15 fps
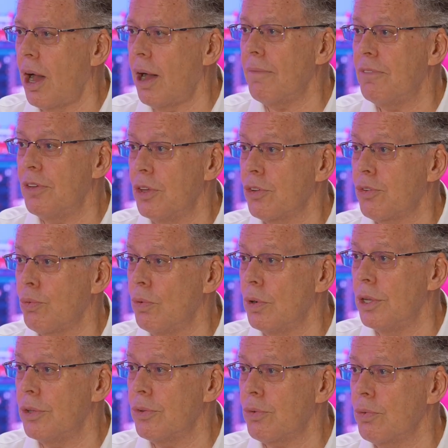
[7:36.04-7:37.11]
obvious
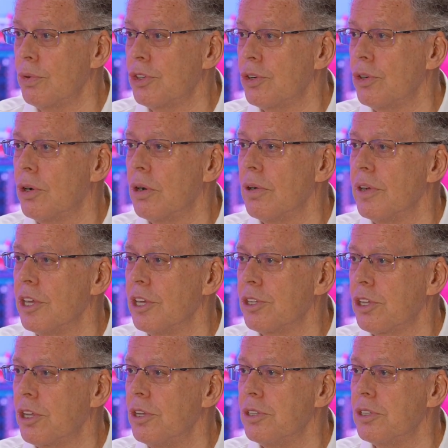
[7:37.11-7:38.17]
ones, which are
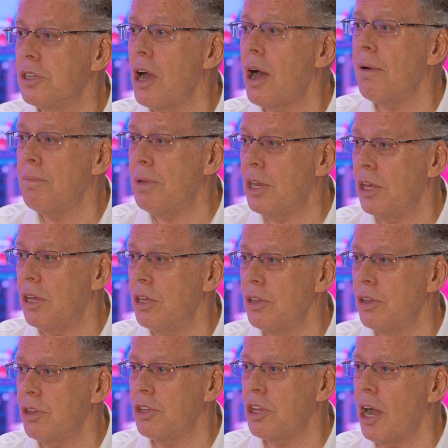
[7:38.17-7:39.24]
it can
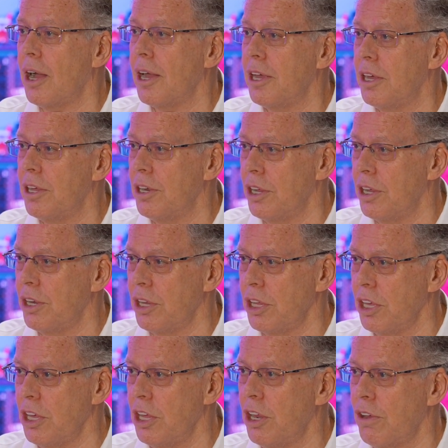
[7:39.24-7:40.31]
dominate diet and
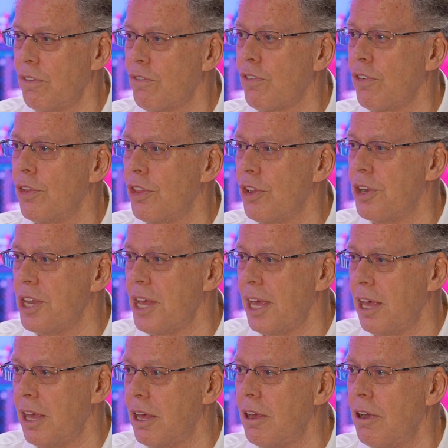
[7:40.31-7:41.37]
eating for the
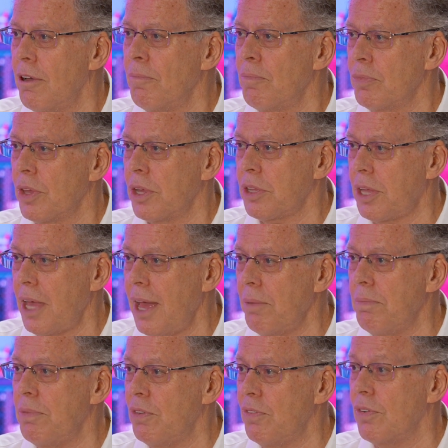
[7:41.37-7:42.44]
day and
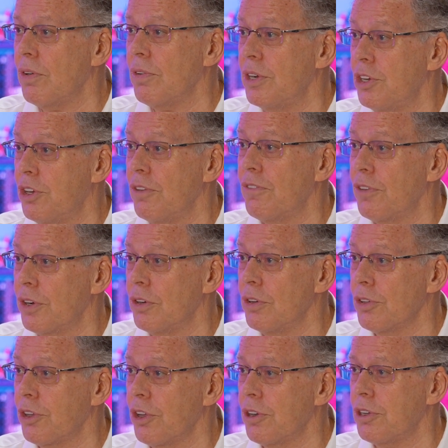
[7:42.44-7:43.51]
can be very
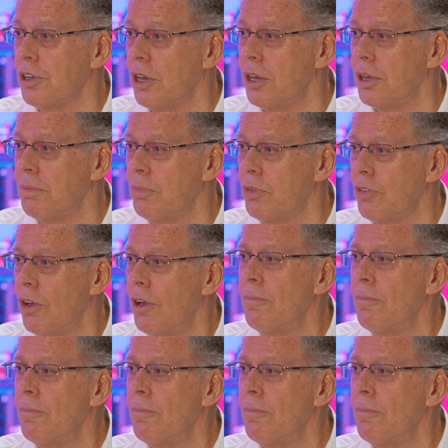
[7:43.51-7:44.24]
difficult at times,